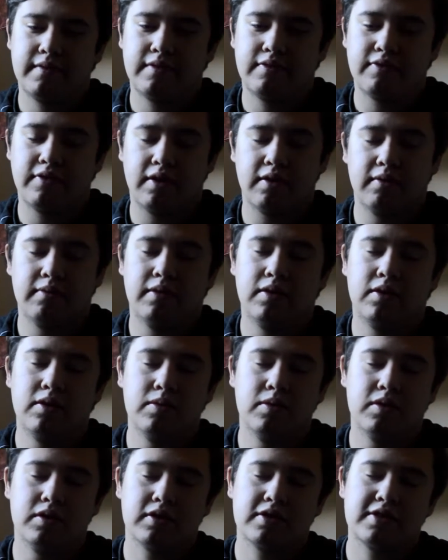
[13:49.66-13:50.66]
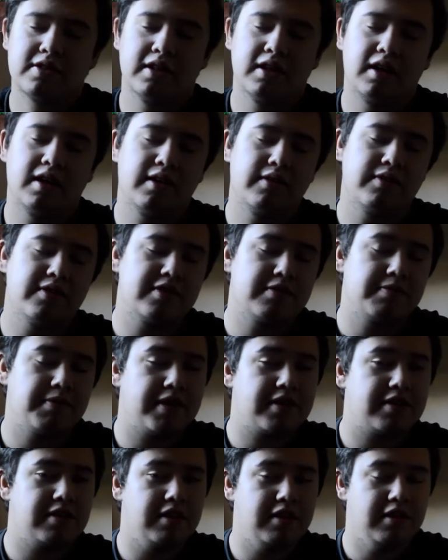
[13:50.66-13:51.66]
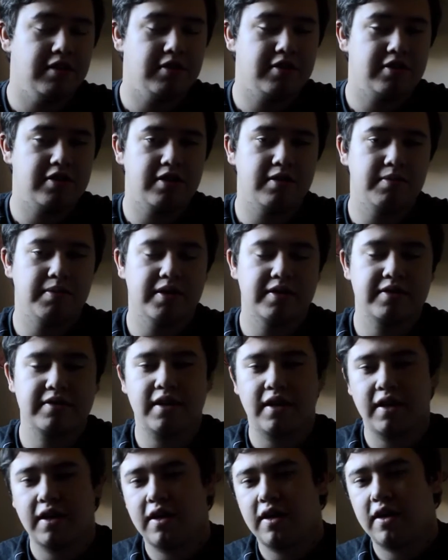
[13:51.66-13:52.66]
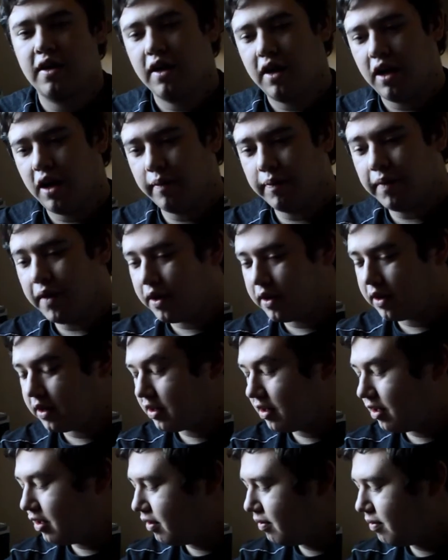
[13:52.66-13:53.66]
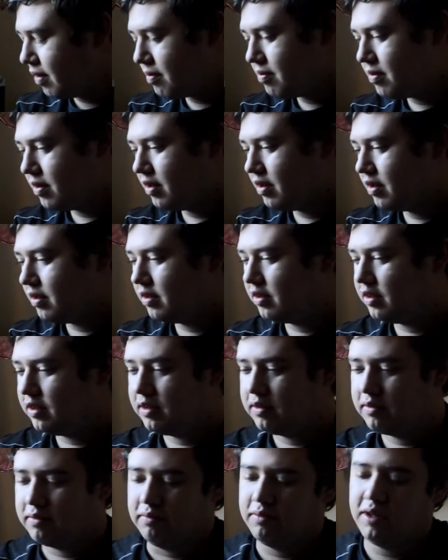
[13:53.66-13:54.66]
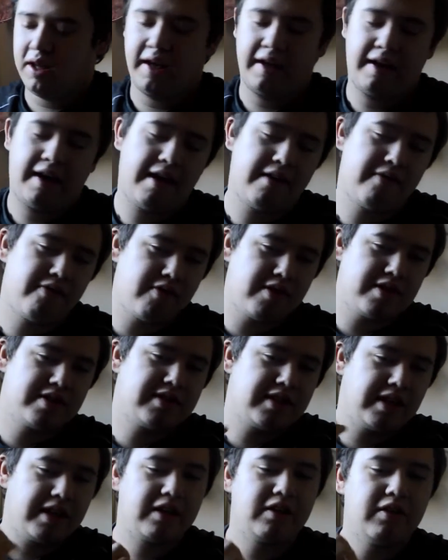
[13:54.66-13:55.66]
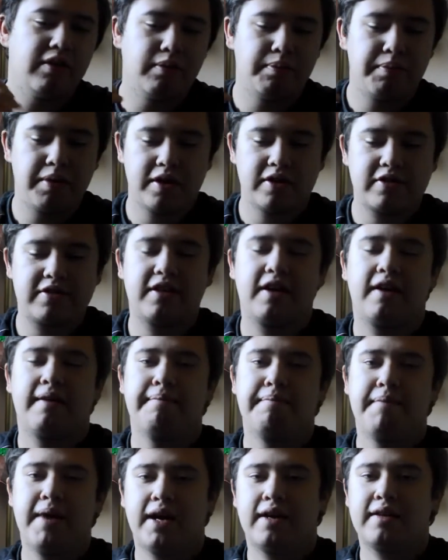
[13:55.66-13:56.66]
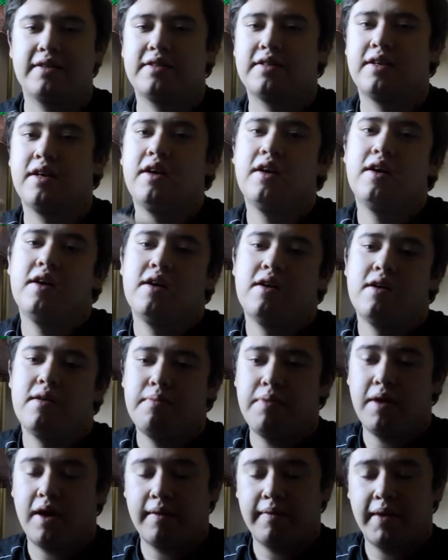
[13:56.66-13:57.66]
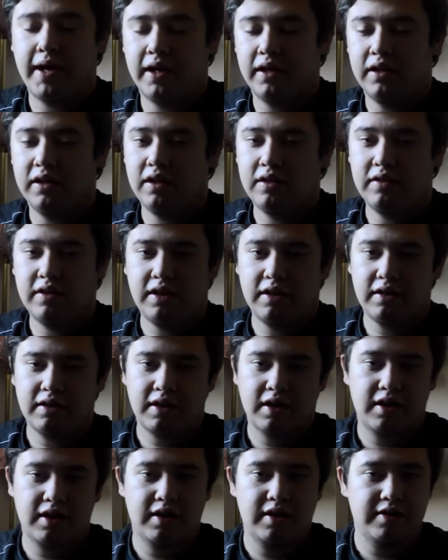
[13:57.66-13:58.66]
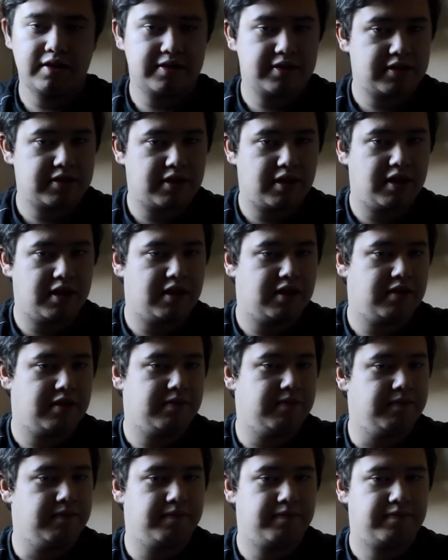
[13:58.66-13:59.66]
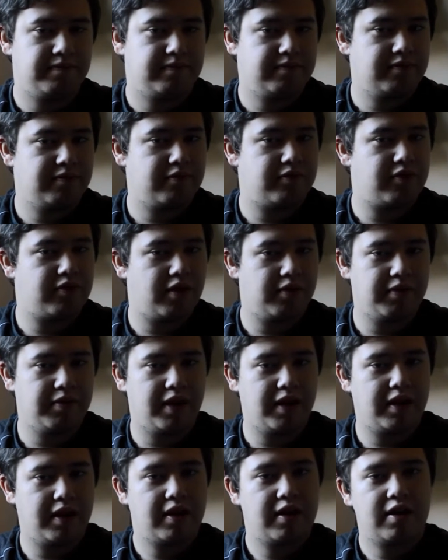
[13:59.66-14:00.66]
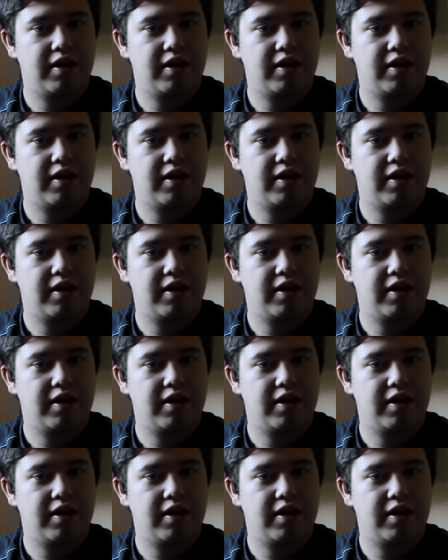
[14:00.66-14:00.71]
from all walks of life, especially YouTubers. I can't remember like every single person I met, but I met a load of you guys from there.